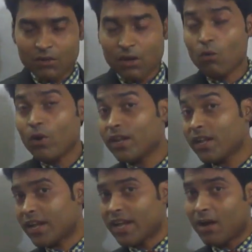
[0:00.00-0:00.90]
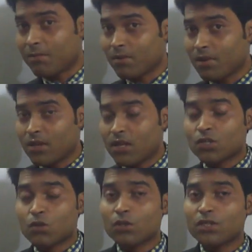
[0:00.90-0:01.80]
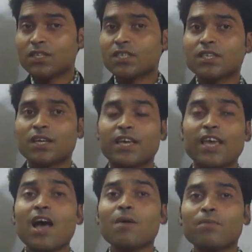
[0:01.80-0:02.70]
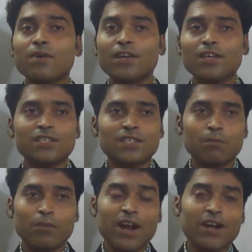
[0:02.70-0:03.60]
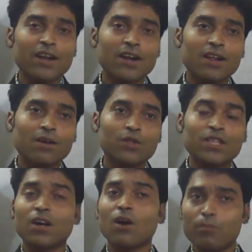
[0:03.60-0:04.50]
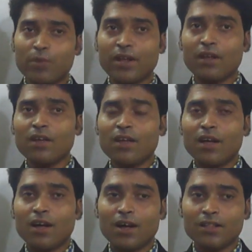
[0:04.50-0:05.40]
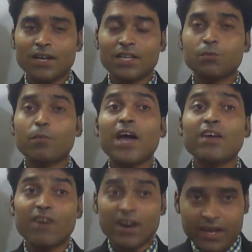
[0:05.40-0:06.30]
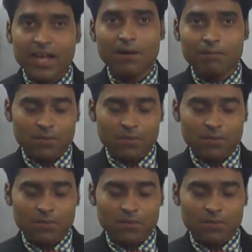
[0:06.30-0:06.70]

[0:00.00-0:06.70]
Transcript: You are wearing a cap. So this cap is branded with a company that is Pivan cap.